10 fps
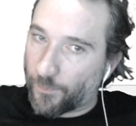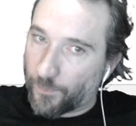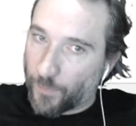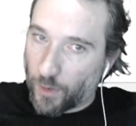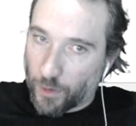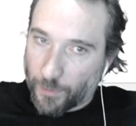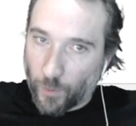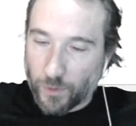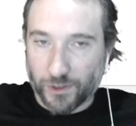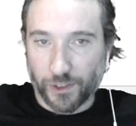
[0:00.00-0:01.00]
Part of me
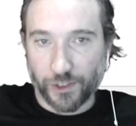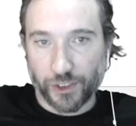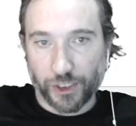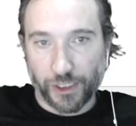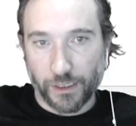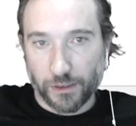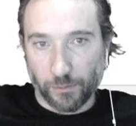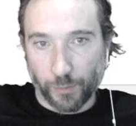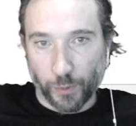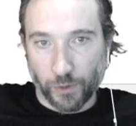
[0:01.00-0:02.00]
wants to just cheat
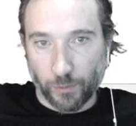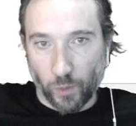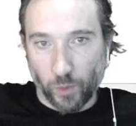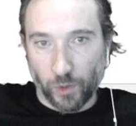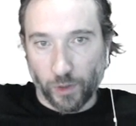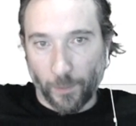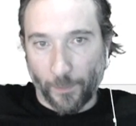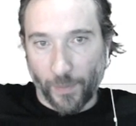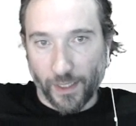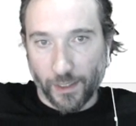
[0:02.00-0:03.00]
and put them all on a
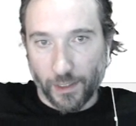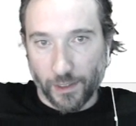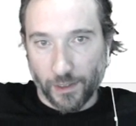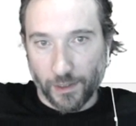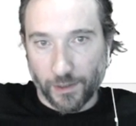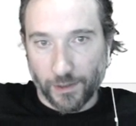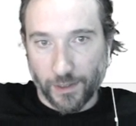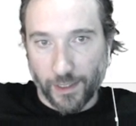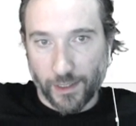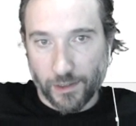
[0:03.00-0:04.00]
back
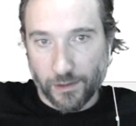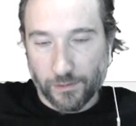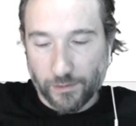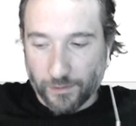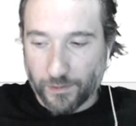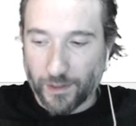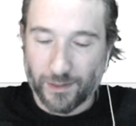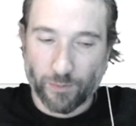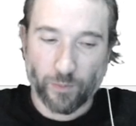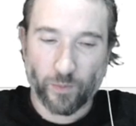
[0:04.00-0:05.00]
layer.
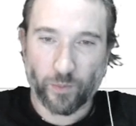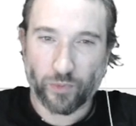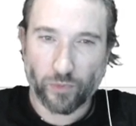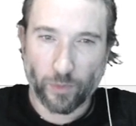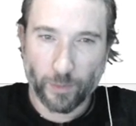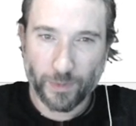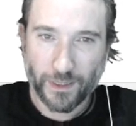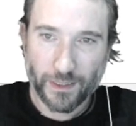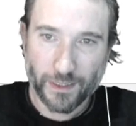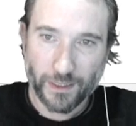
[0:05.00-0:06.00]
That's probably
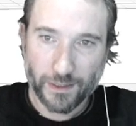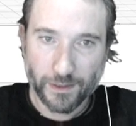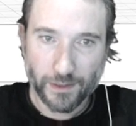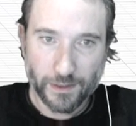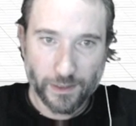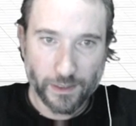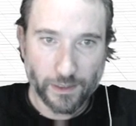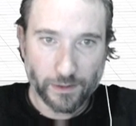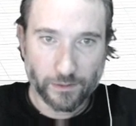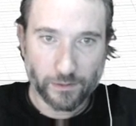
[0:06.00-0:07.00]
the easiest
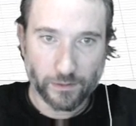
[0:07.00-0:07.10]
thing.